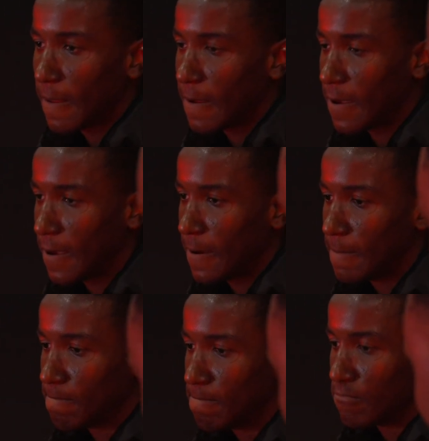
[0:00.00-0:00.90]

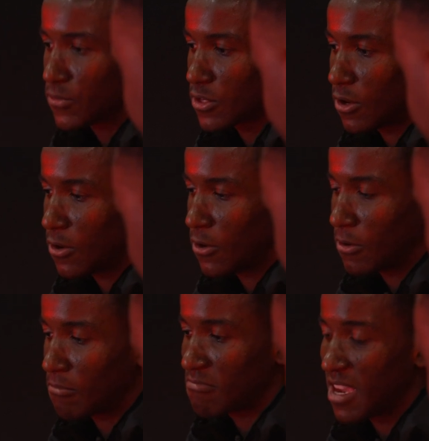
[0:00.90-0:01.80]

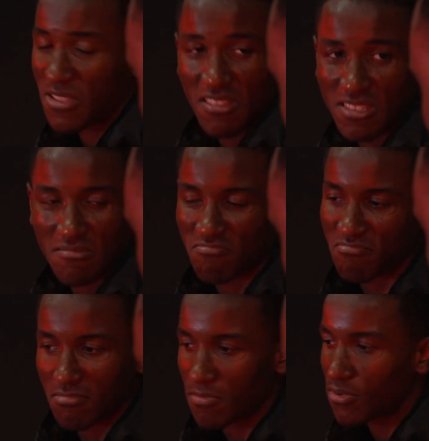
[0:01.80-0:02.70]
I think it's
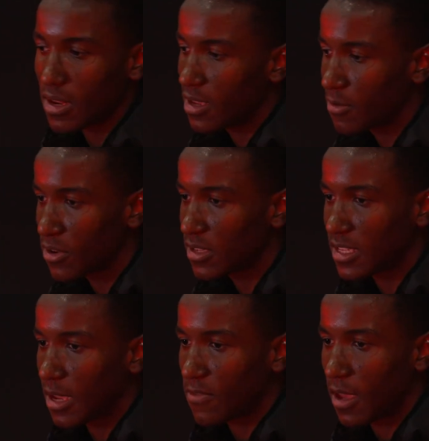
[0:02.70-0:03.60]
pretty the
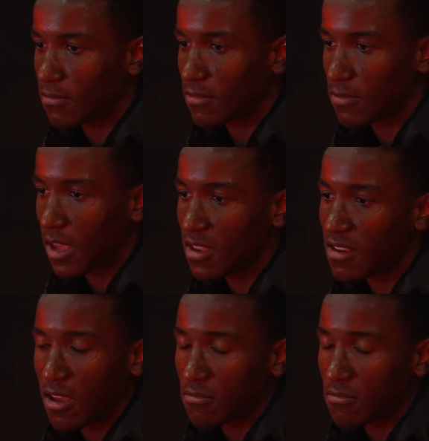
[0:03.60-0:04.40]
same than England.